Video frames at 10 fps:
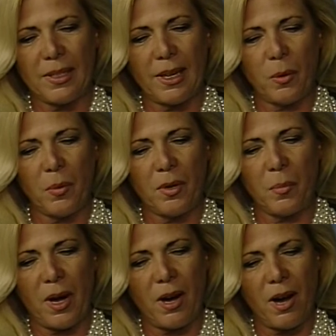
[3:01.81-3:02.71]
at one of
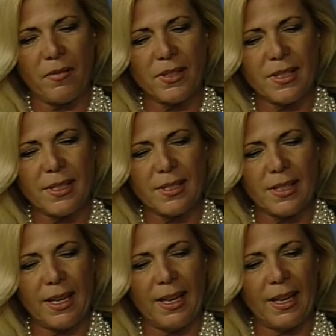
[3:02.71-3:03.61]
my offices,
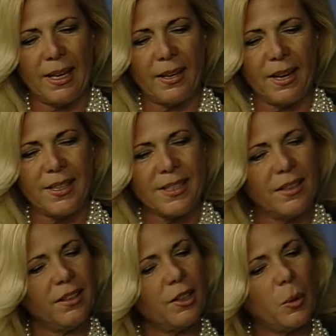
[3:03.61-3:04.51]
and I
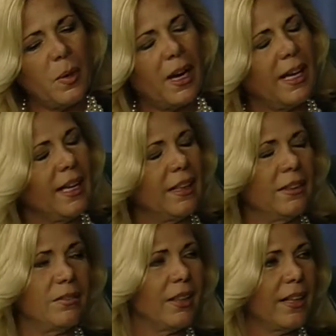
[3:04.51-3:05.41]
said, you know what, I can't
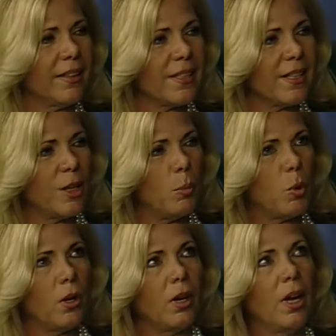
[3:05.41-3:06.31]
live like this
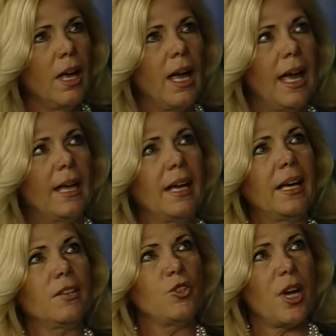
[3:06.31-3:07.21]
anymore. And I
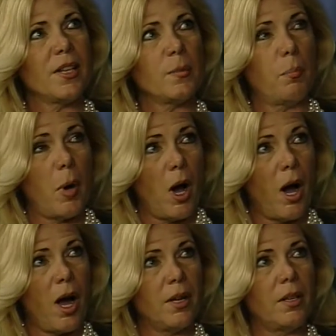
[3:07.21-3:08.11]
had just
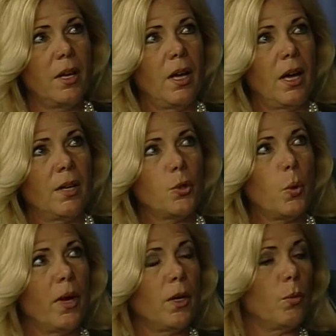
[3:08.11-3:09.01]
bought a
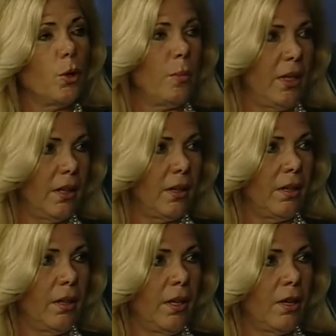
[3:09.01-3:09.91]
20-room
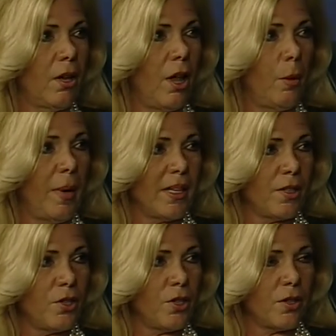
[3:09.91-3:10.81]
inn in Hall,
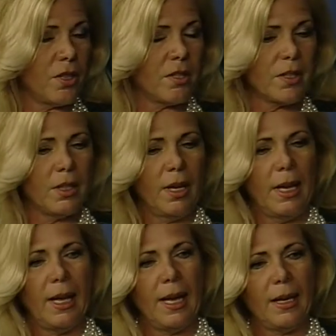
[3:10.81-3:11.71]
Massachusetts,
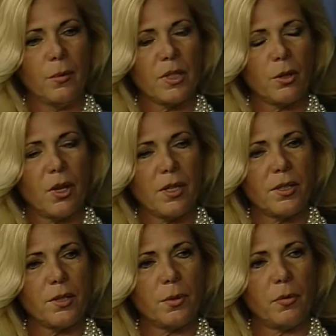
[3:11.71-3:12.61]
and it was
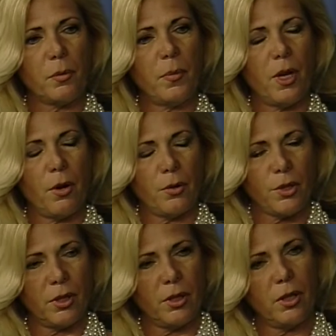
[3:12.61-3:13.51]
across the street from the
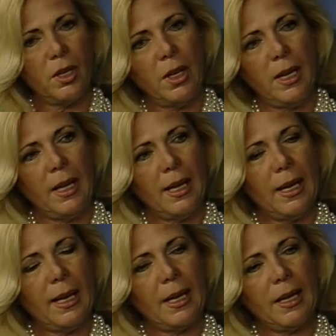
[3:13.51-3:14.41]
ocean.
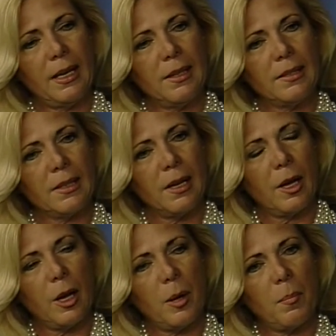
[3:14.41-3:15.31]
And
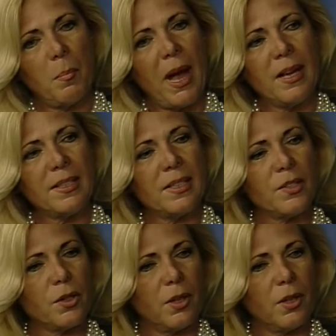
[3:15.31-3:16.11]
my sister